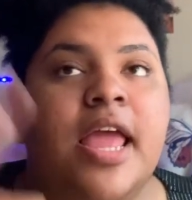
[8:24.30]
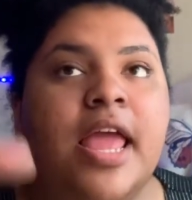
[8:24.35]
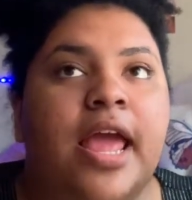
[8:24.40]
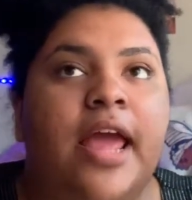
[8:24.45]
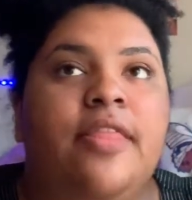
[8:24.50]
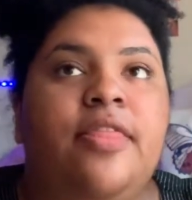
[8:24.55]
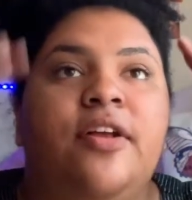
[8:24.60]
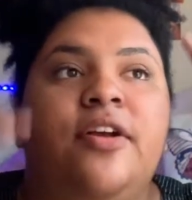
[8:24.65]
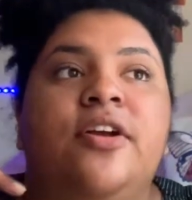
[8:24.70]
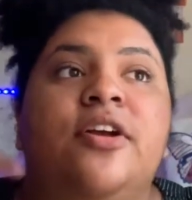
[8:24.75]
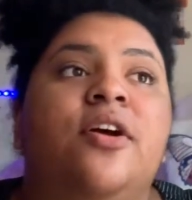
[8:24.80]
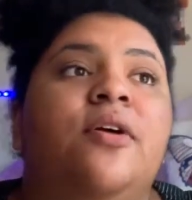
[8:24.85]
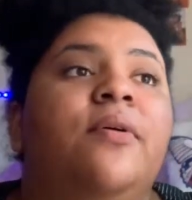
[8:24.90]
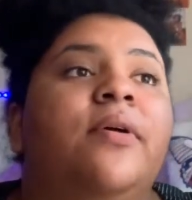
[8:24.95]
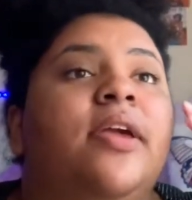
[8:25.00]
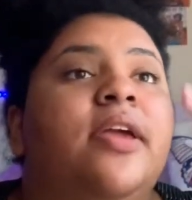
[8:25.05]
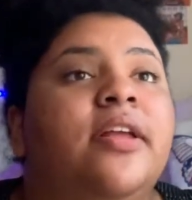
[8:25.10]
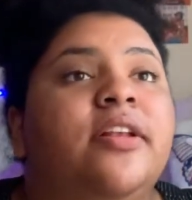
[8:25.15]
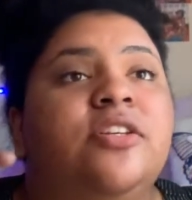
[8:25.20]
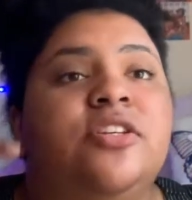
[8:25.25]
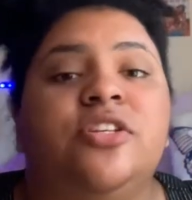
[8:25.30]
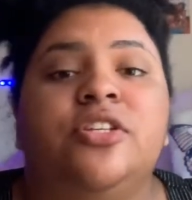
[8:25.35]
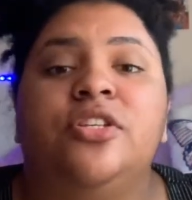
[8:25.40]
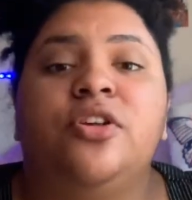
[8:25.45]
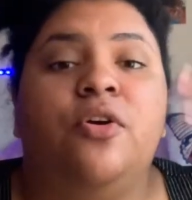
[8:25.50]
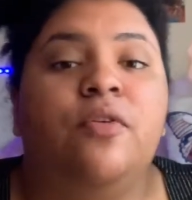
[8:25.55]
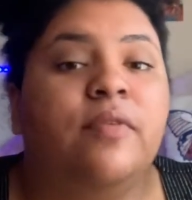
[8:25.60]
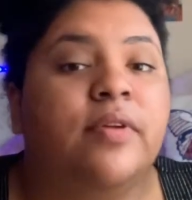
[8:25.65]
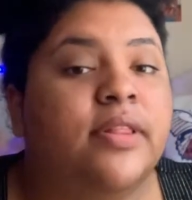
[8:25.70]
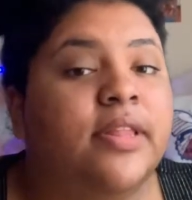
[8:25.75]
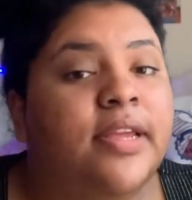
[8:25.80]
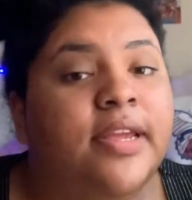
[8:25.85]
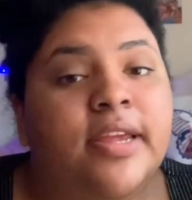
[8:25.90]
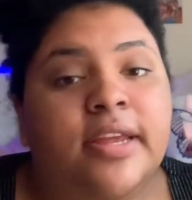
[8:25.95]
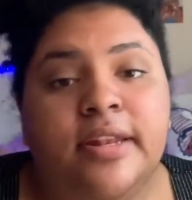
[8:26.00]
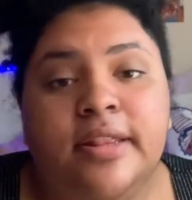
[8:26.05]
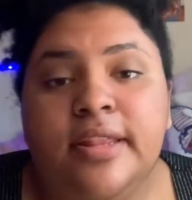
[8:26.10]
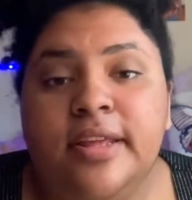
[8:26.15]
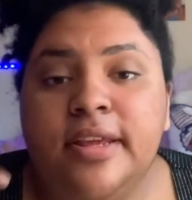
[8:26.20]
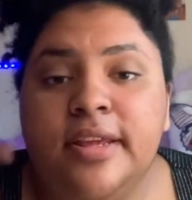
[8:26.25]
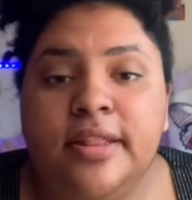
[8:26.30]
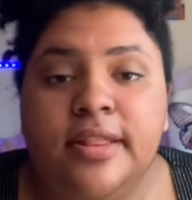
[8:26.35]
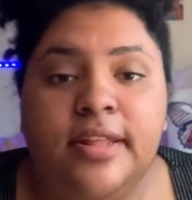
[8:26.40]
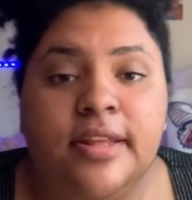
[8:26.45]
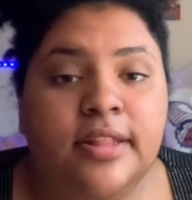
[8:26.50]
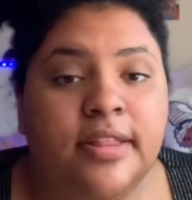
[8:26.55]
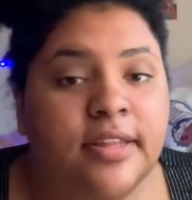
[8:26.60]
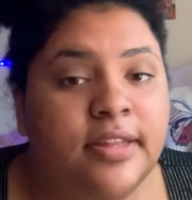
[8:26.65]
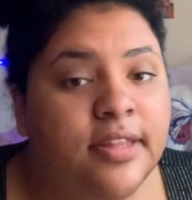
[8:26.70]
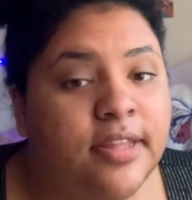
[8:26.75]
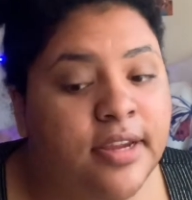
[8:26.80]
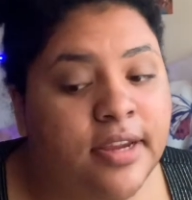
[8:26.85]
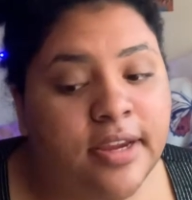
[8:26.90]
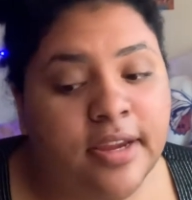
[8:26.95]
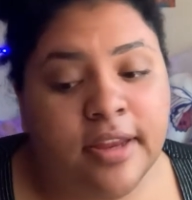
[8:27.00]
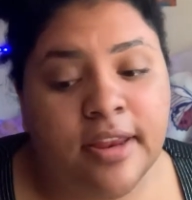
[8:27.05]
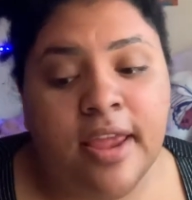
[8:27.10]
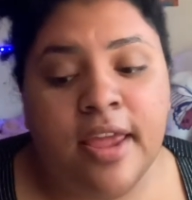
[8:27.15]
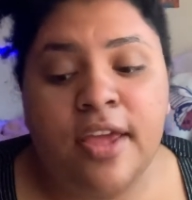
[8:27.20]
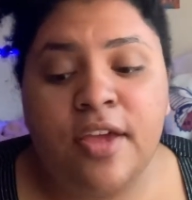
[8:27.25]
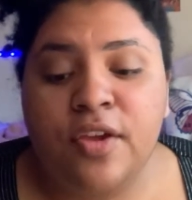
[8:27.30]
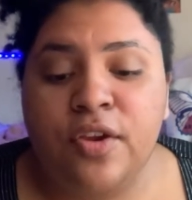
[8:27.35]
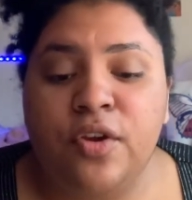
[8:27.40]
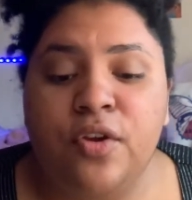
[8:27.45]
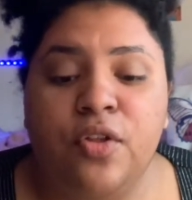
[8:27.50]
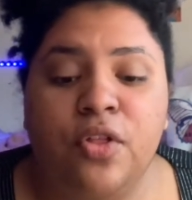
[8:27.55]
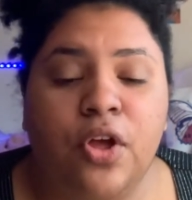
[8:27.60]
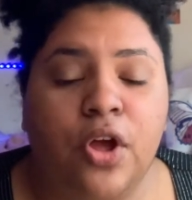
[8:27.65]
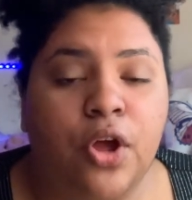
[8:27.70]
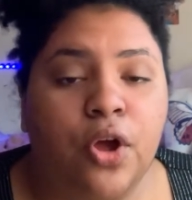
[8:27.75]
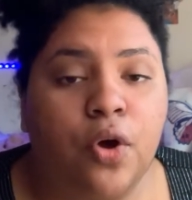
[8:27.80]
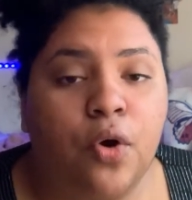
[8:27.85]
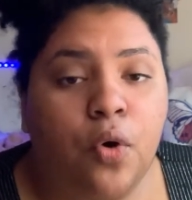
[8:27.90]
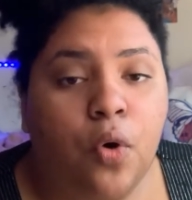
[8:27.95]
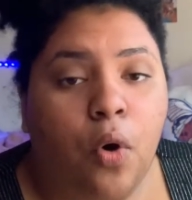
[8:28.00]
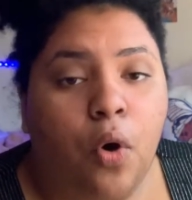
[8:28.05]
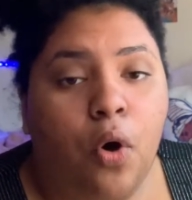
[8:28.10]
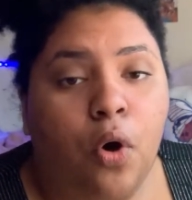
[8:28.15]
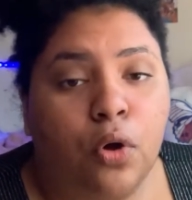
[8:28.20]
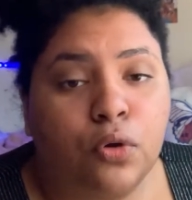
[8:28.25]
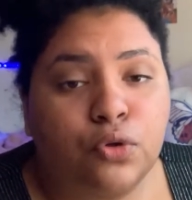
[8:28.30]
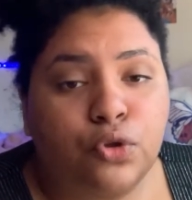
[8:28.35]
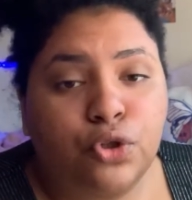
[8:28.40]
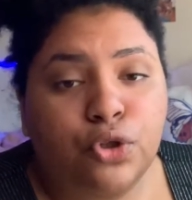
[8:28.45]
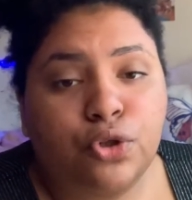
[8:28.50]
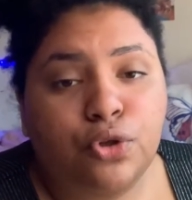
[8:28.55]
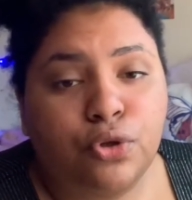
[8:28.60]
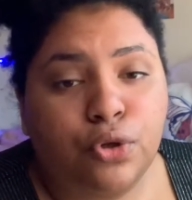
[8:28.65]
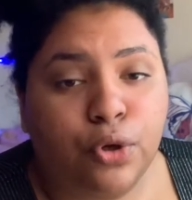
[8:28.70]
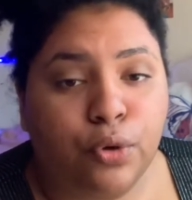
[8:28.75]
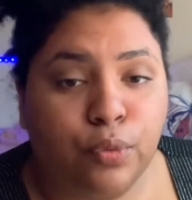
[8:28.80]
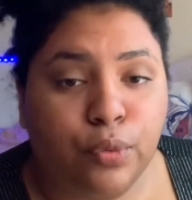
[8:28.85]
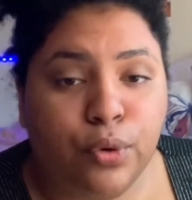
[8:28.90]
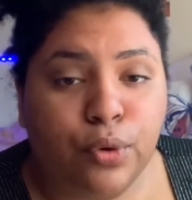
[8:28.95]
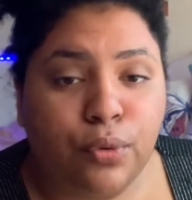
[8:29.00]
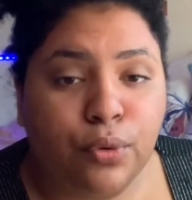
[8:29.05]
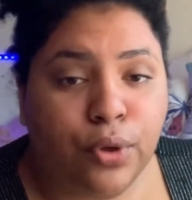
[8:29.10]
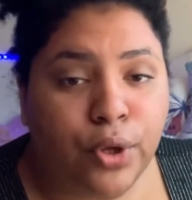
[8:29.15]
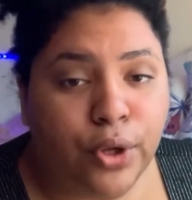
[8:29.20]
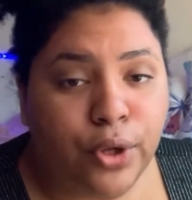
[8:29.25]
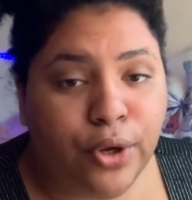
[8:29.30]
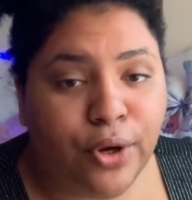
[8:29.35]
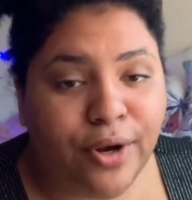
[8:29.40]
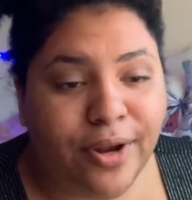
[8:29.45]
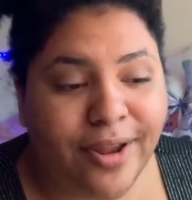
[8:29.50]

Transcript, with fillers: And there you go again, just overthinking, thinking, thinking, thinking. You're like, oh shoot, here we go again,